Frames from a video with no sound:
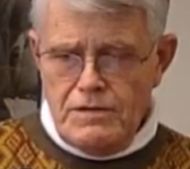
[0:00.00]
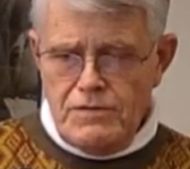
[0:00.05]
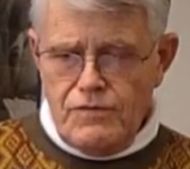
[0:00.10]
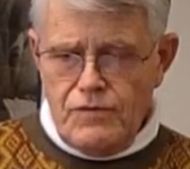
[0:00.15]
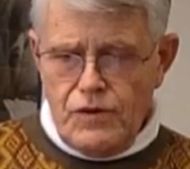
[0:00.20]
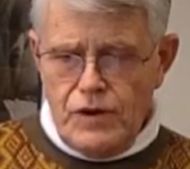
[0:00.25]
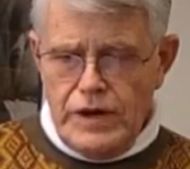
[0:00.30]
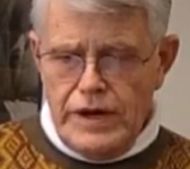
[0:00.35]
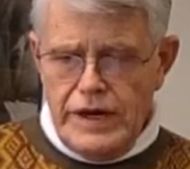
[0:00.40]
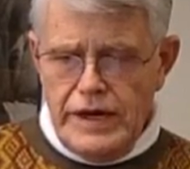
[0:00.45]

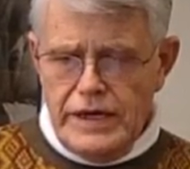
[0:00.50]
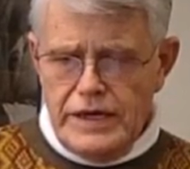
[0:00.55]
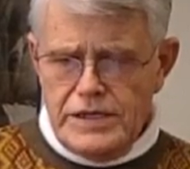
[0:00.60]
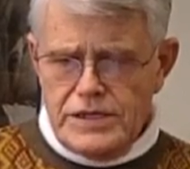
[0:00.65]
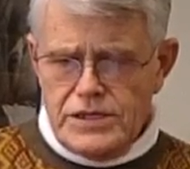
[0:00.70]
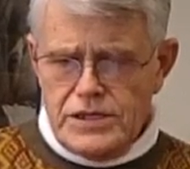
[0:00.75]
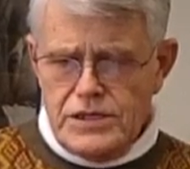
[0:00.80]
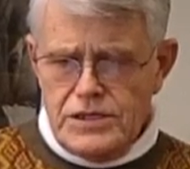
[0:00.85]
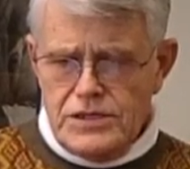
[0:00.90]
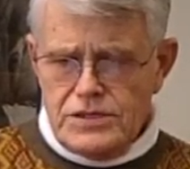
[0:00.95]
For
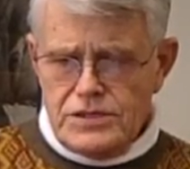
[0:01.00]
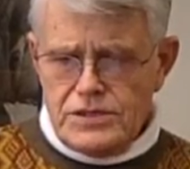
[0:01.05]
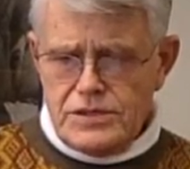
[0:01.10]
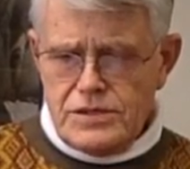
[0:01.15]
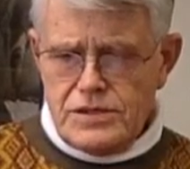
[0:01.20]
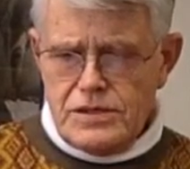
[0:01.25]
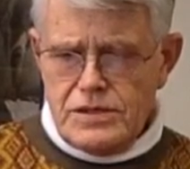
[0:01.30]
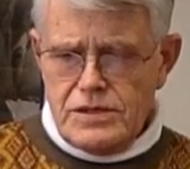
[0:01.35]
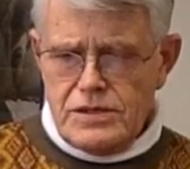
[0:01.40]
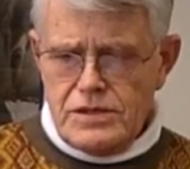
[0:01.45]

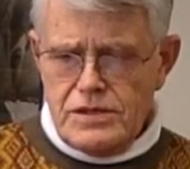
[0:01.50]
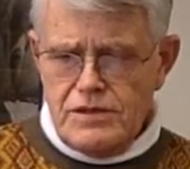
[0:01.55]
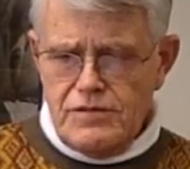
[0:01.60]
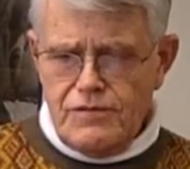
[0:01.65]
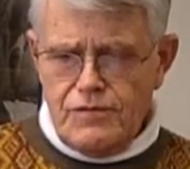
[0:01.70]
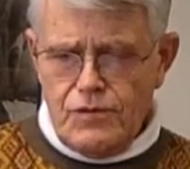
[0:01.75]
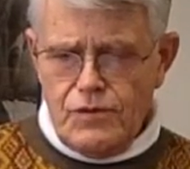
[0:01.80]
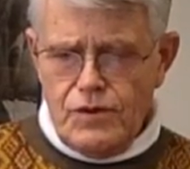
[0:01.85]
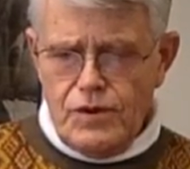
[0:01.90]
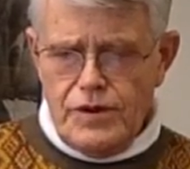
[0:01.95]
ages, the
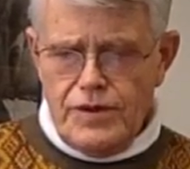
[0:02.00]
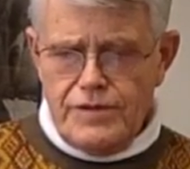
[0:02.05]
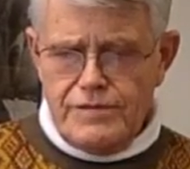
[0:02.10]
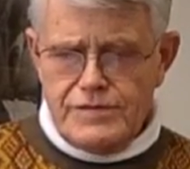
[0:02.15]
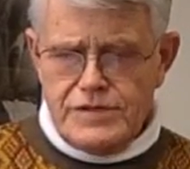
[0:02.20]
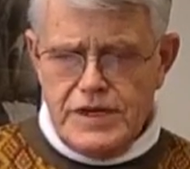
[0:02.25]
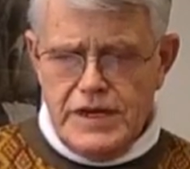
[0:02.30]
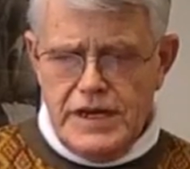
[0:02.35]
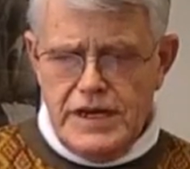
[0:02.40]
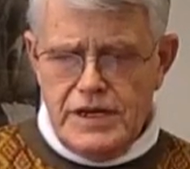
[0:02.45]
4th
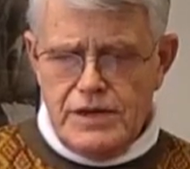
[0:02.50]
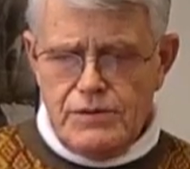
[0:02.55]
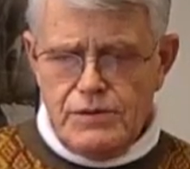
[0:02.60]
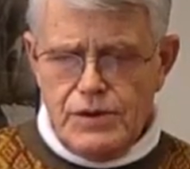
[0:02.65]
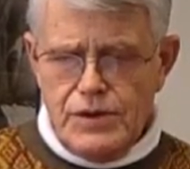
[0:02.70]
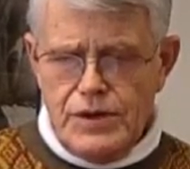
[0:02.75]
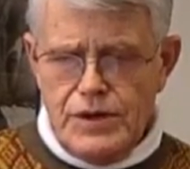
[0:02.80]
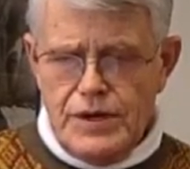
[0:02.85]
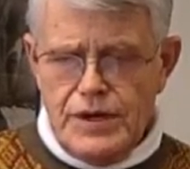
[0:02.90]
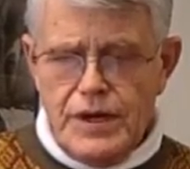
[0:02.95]
of
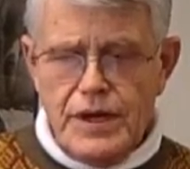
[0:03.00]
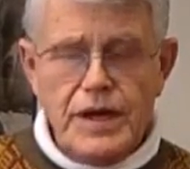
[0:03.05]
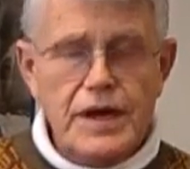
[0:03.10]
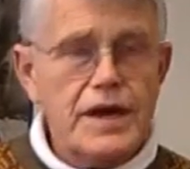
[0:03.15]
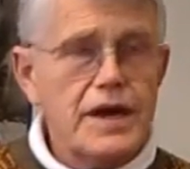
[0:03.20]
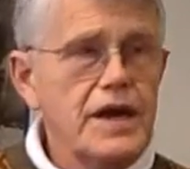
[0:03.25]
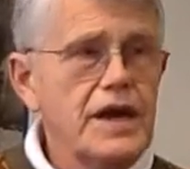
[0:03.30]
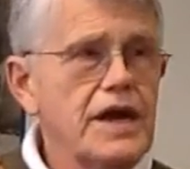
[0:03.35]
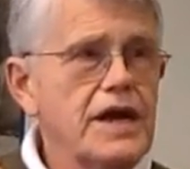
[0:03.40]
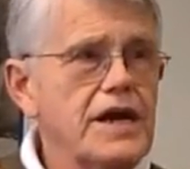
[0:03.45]
January
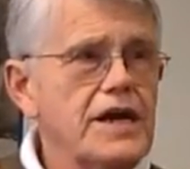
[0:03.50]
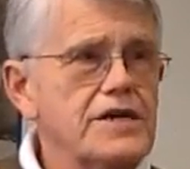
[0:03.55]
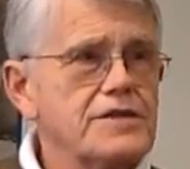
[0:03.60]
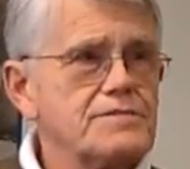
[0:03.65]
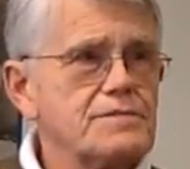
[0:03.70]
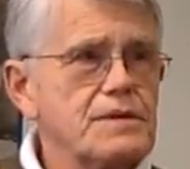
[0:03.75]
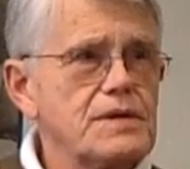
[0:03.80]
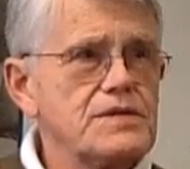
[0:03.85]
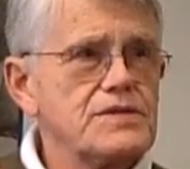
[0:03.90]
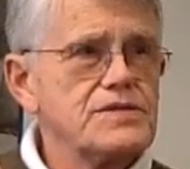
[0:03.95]
has
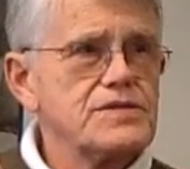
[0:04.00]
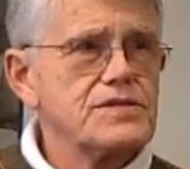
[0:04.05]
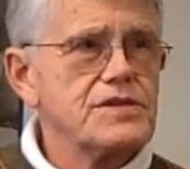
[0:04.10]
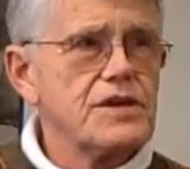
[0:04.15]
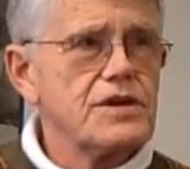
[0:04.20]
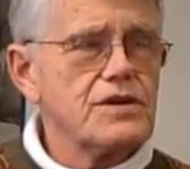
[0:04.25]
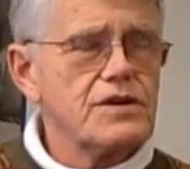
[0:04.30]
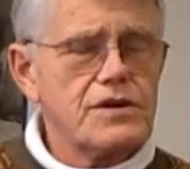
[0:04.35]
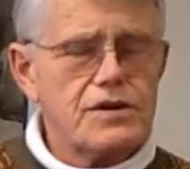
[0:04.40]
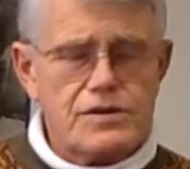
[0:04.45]
been
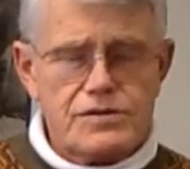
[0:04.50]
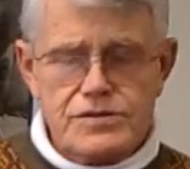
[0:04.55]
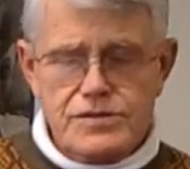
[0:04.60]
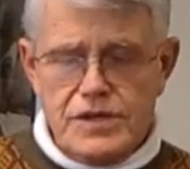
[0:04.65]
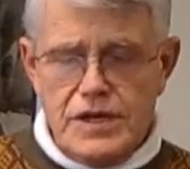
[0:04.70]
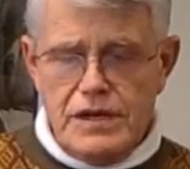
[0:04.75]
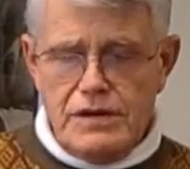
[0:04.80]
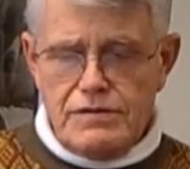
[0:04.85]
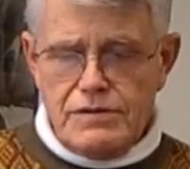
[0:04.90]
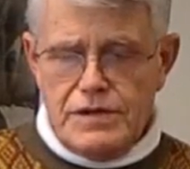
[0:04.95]

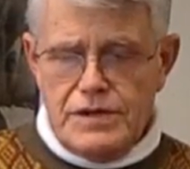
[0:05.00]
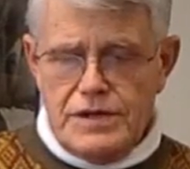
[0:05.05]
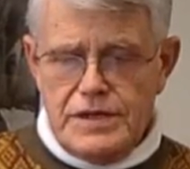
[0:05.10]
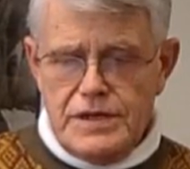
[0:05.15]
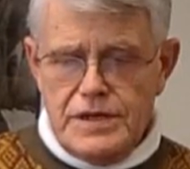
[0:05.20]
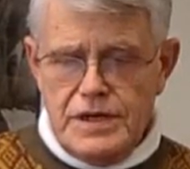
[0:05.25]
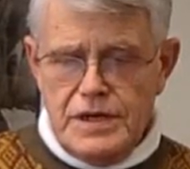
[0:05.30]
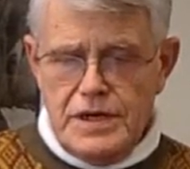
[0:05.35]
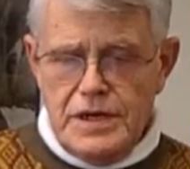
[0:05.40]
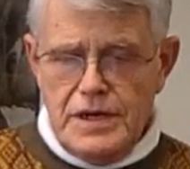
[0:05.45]
sacred
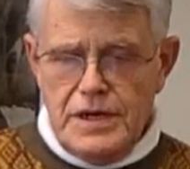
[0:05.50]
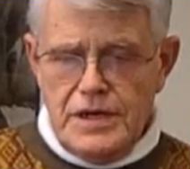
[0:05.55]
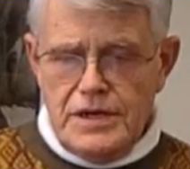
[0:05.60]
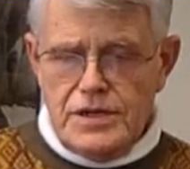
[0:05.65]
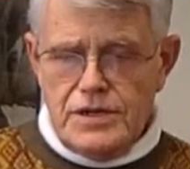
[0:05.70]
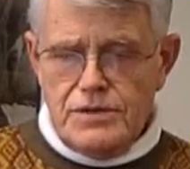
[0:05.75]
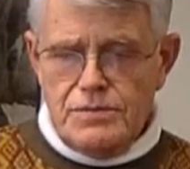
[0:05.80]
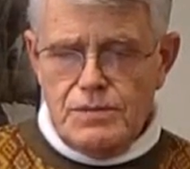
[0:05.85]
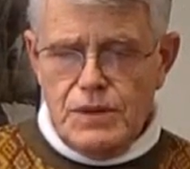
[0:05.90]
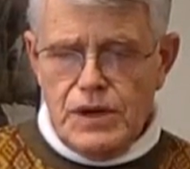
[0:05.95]

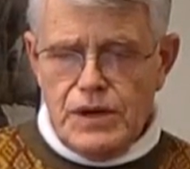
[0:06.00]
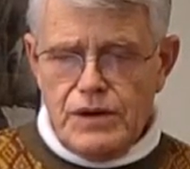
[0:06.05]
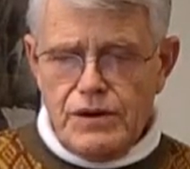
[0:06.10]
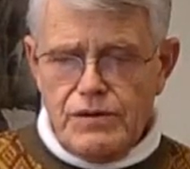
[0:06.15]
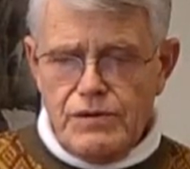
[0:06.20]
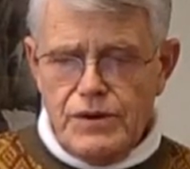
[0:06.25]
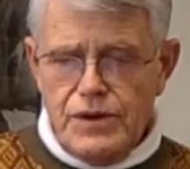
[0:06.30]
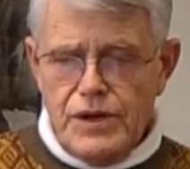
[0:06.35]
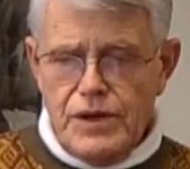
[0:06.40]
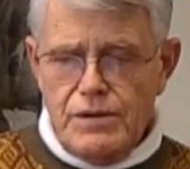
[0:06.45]
to
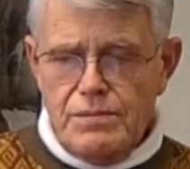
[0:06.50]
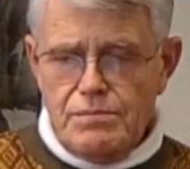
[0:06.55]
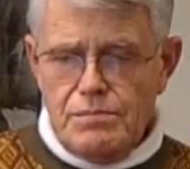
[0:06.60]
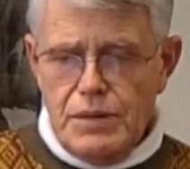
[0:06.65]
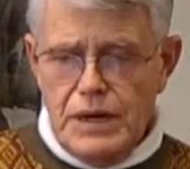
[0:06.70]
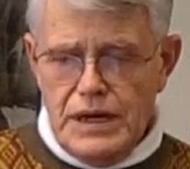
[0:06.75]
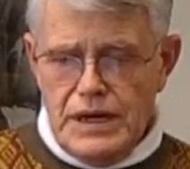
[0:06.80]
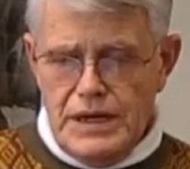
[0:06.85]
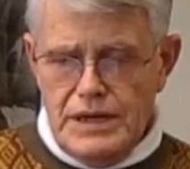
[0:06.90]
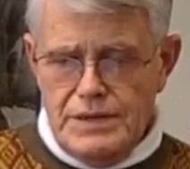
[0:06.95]

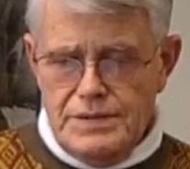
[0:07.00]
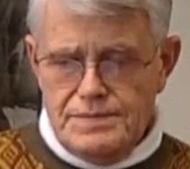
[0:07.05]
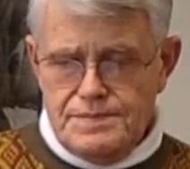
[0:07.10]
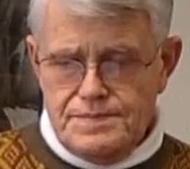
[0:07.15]
Mercury-Budha,